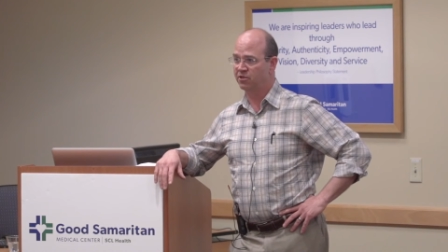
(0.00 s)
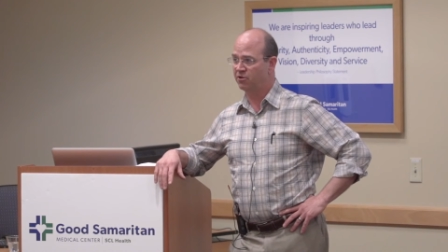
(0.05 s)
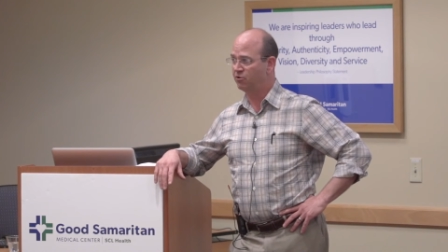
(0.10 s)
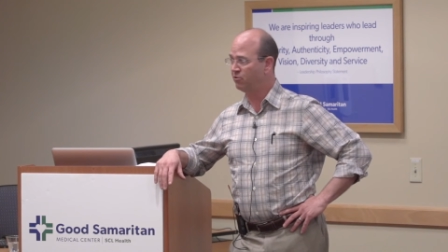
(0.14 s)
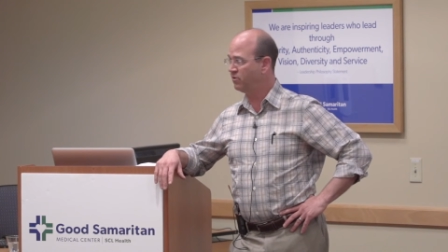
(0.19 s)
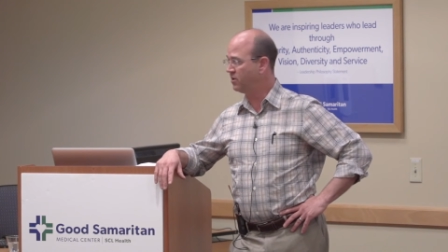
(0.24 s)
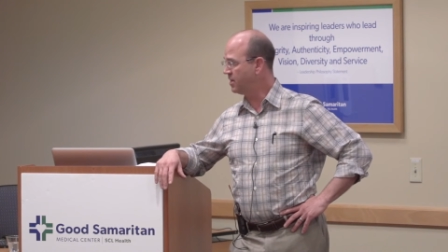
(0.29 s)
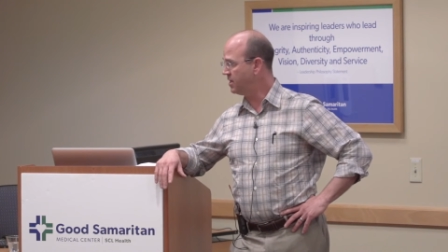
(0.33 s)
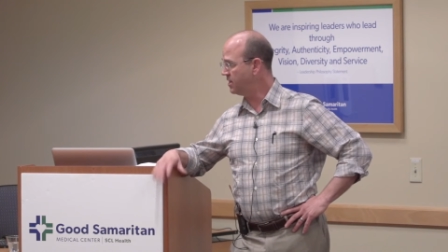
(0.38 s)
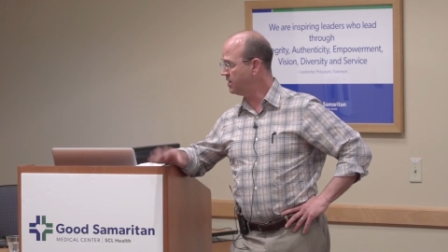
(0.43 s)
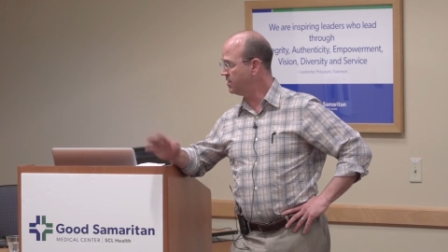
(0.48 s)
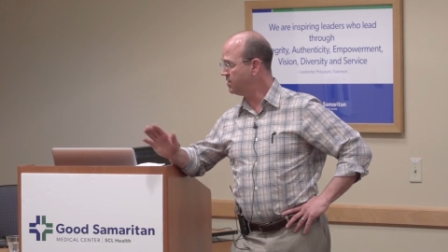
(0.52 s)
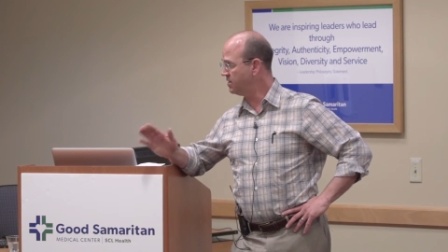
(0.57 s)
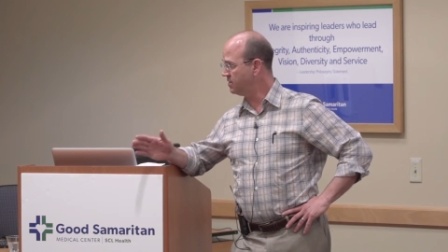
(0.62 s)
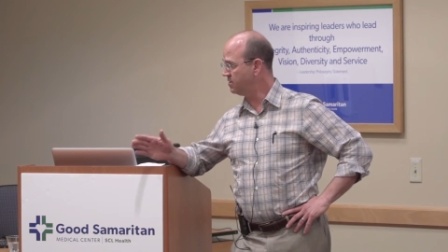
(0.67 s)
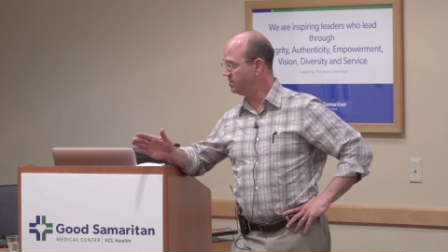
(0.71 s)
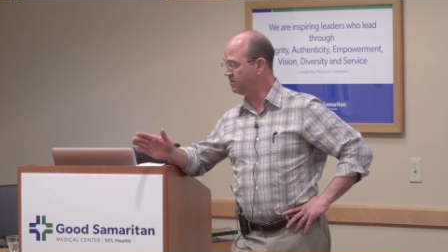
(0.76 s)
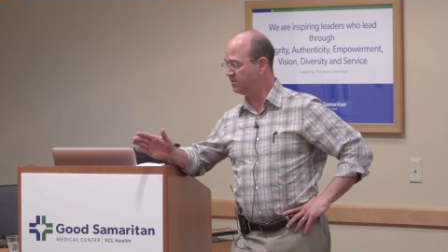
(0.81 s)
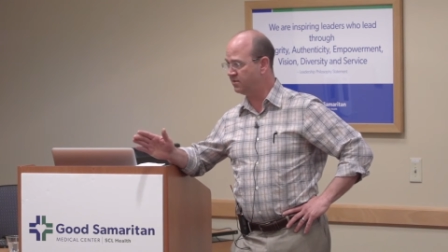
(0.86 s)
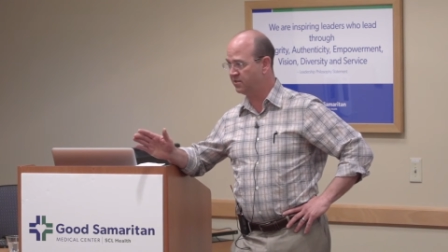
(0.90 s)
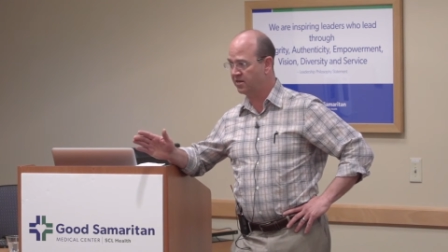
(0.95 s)
So
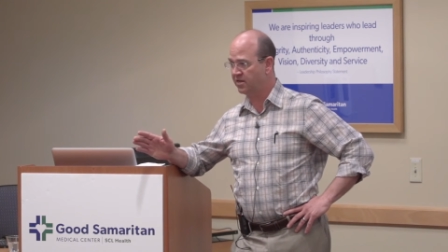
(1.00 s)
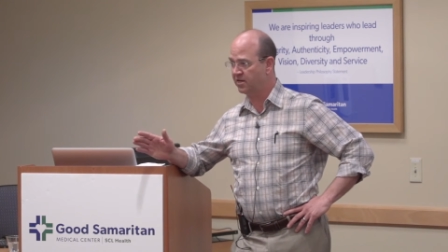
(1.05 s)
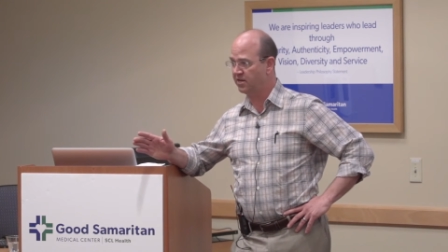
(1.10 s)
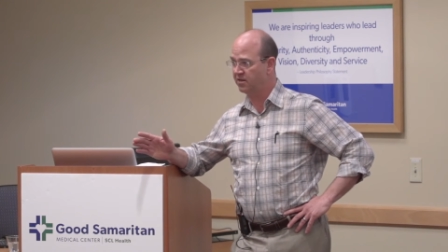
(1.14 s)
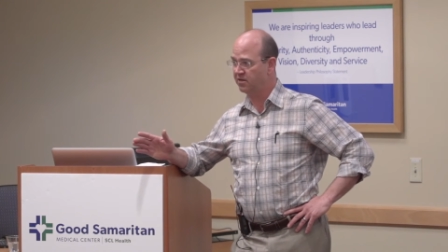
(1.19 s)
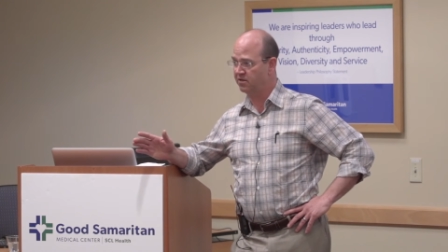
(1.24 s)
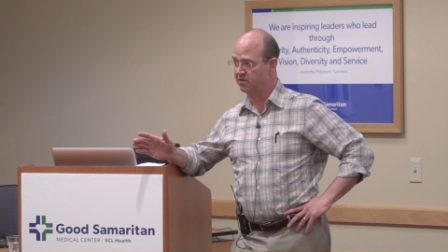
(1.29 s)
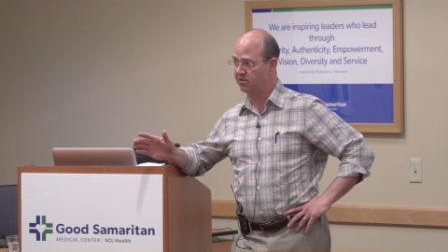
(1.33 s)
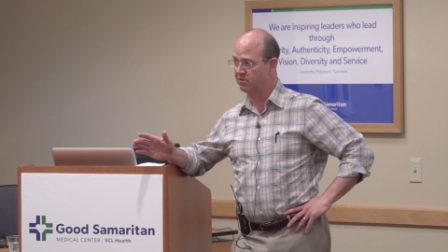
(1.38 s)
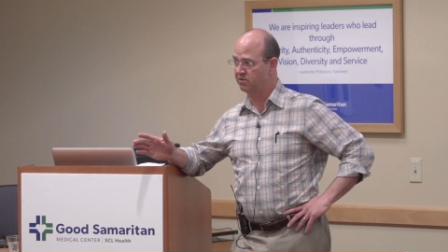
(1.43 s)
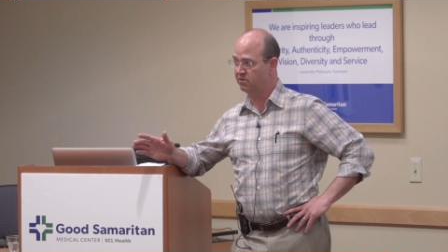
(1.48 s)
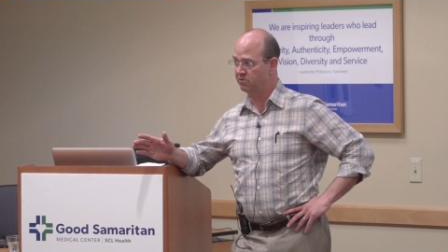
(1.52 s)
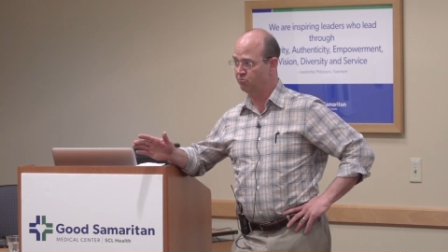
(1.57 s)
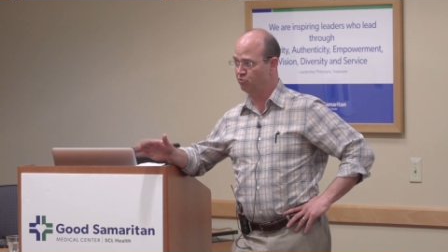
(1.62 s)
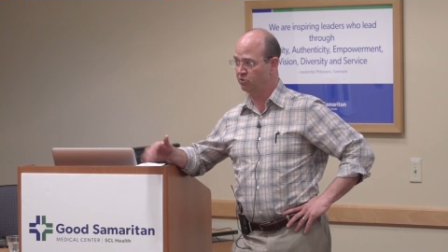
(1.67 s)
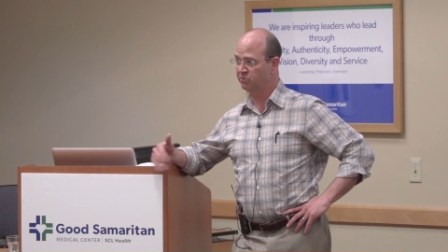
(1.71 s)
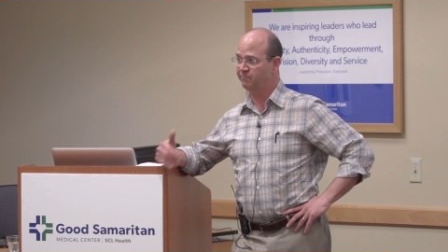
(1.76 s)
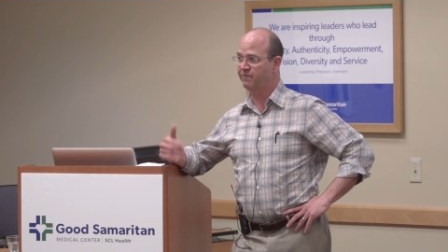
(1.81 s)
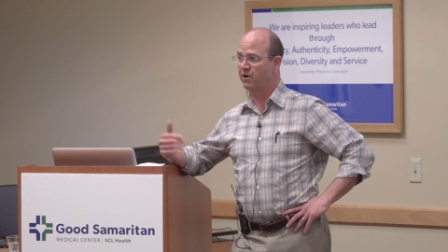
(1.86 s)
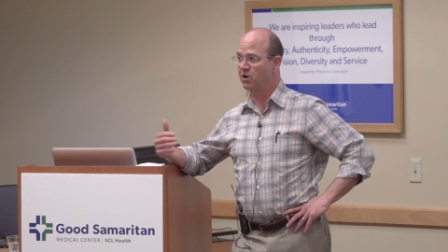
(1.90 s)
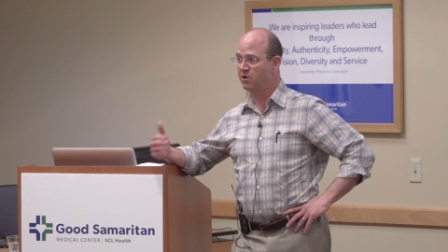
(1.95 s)
he uh,
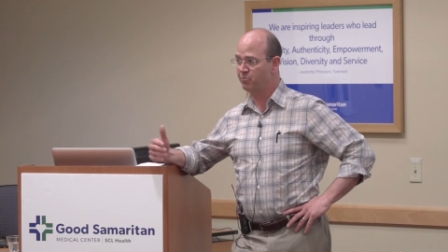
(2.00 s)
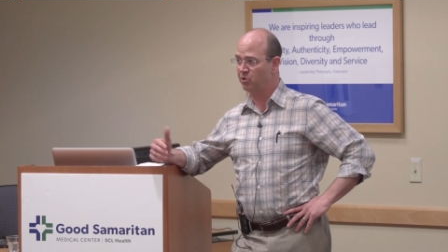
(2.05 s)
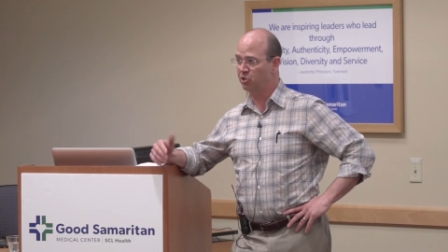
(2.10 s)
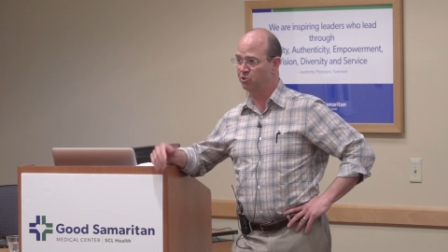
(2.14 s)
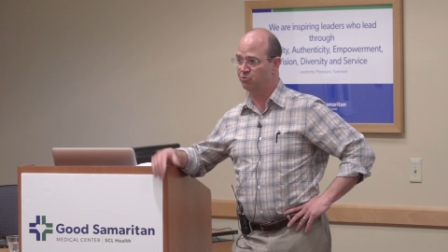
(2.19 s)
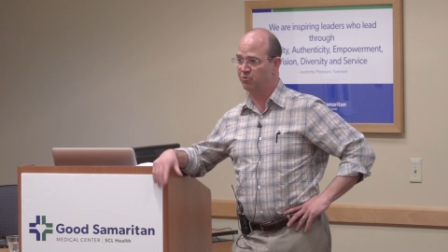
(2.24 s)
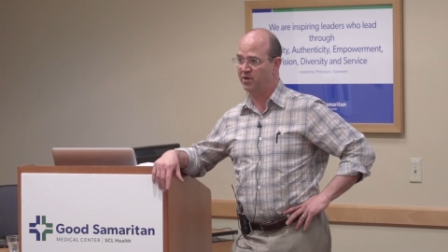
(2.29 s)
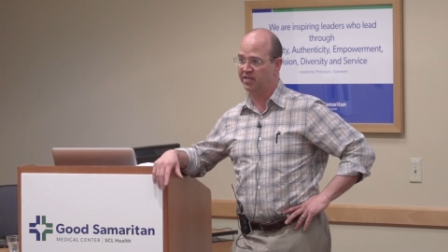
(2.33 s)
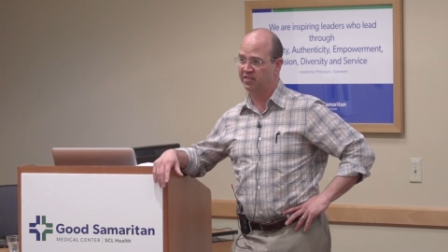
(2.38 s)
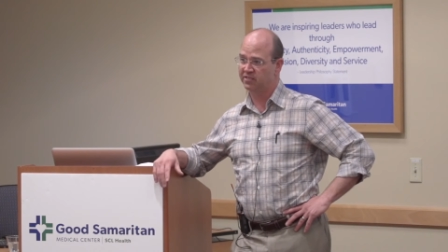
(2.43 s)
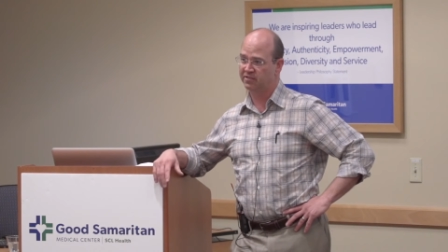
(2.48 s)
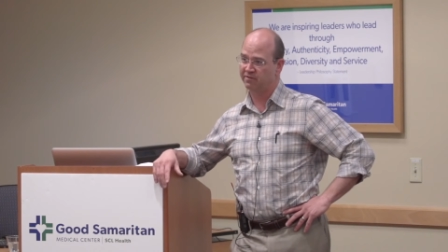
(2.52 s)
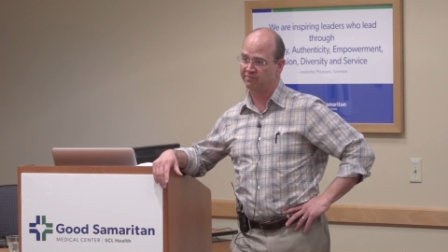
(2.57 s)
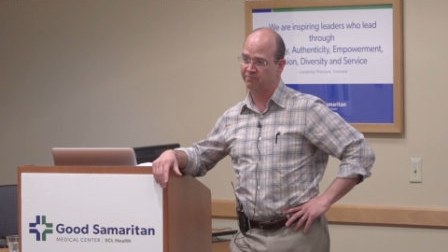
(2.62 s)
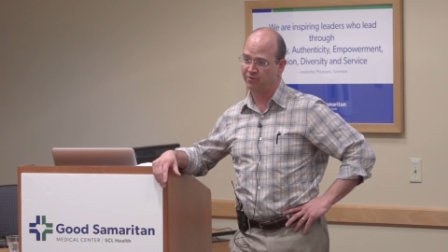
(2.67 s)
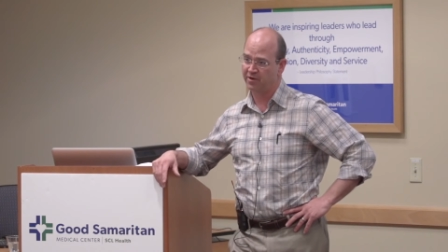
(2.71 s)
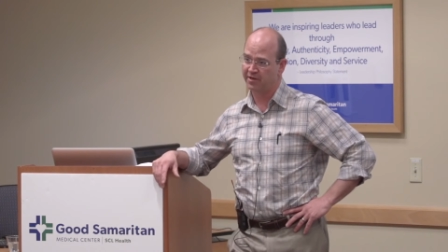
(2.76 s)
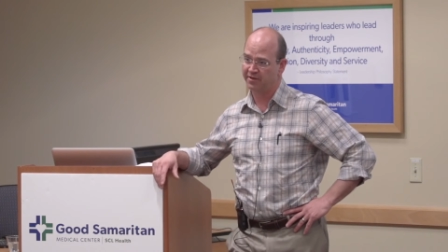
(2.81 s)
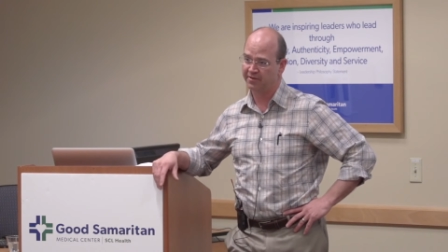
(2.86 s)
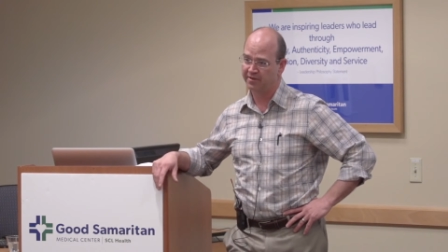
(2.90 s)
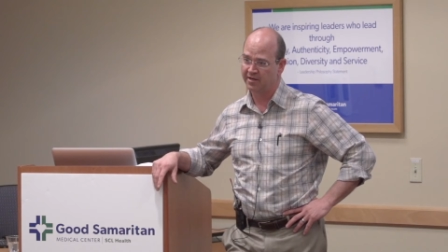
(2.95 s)
was very
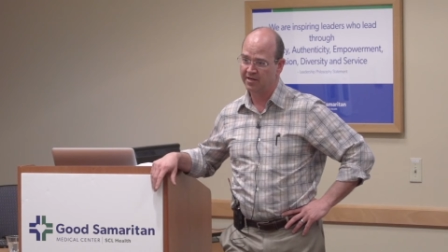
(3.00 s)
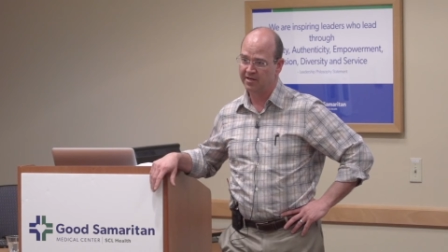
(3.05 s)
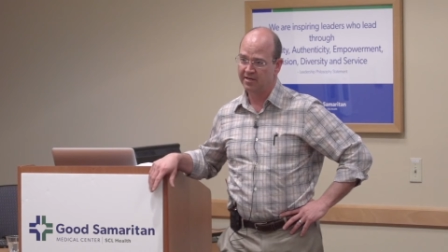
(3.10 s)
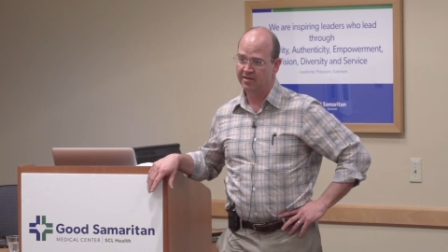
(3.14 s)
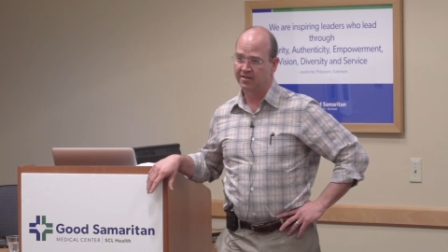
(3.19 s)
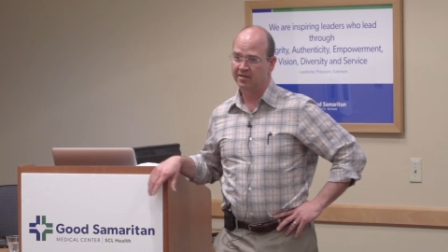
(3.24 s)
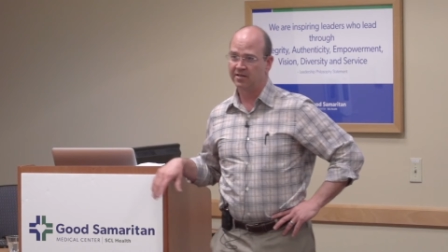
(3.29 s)
persuasive with